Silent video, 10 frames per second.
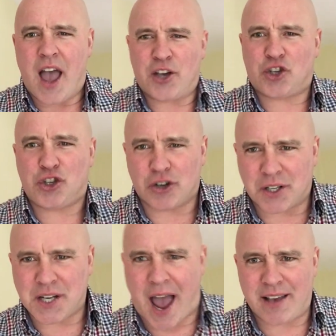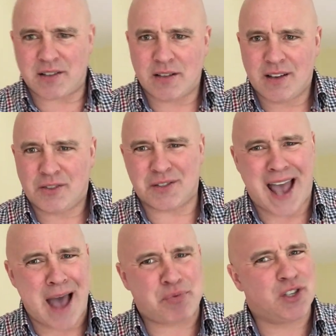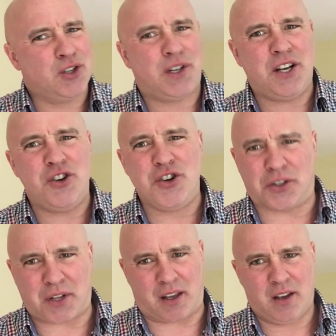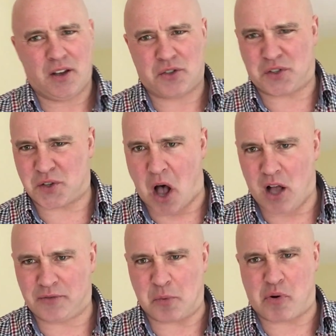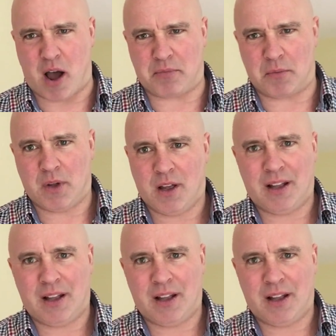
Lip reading: A sugar tax does absolutely nothing to solve the problem.